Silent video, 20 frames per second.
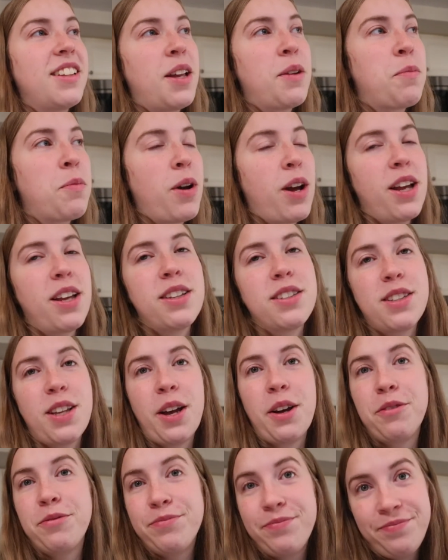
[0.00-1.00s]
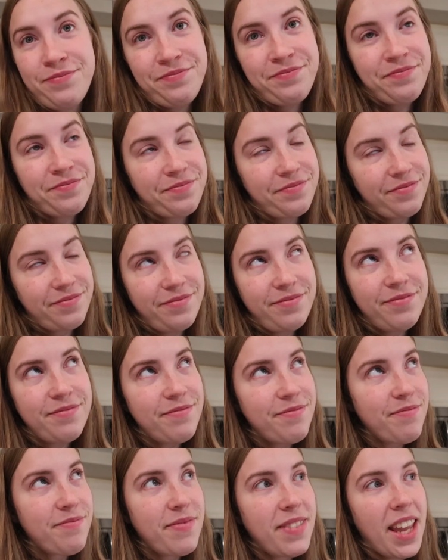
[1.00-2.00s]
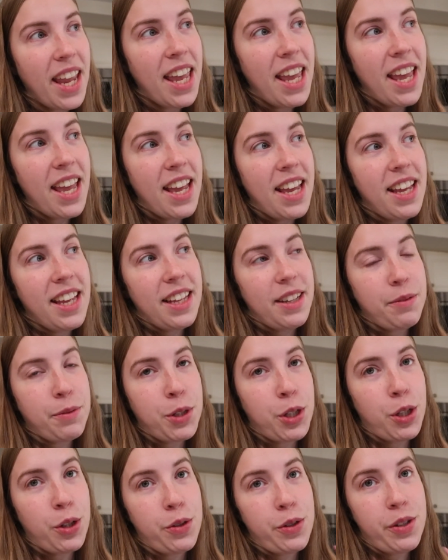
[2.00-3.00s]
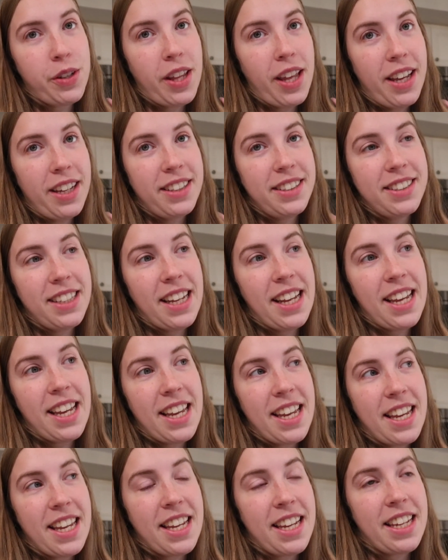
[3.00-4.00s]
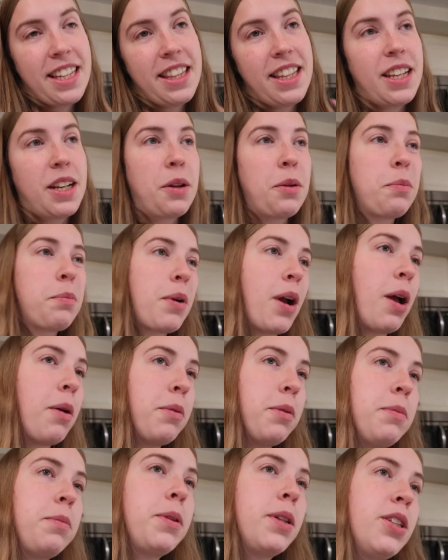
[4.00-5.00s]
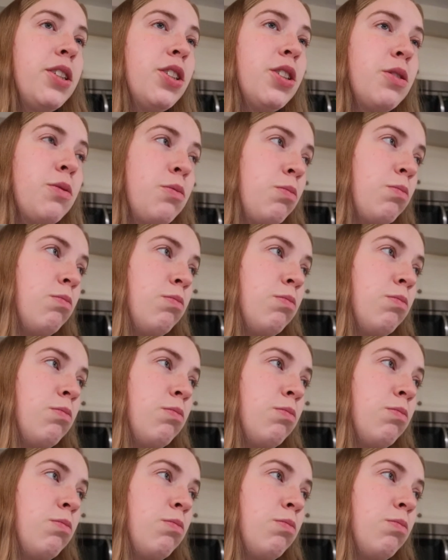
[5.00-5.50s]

same way, so I'm gonna go do that, and then I'll probably just